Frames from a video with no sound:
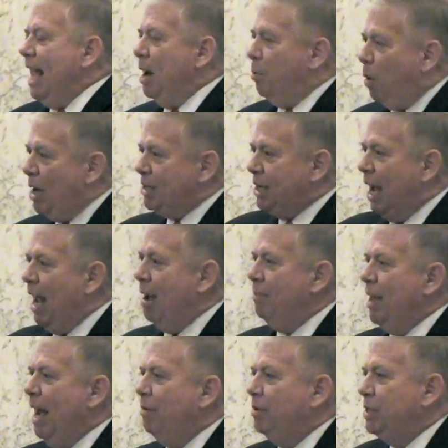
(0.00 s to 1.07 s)
And at one
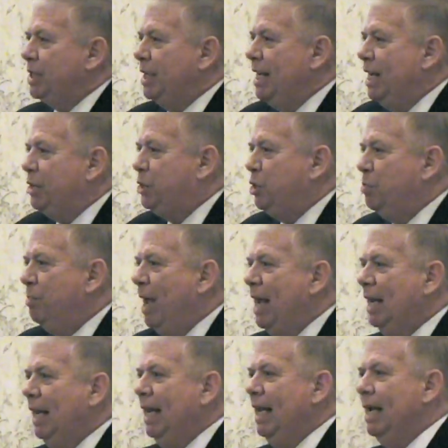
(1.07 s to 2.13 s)
time, that was an issue
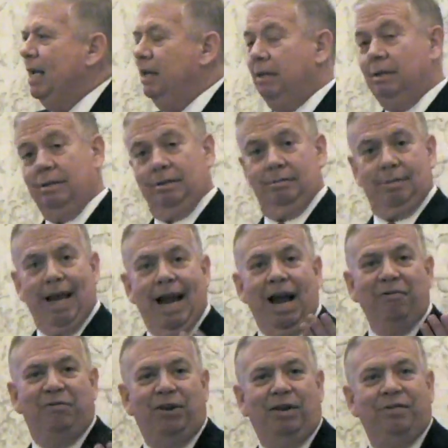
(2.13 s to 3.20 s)
mainly in a
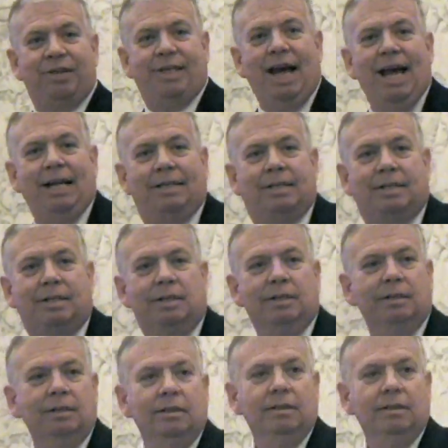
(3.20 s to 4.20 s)
handful of states: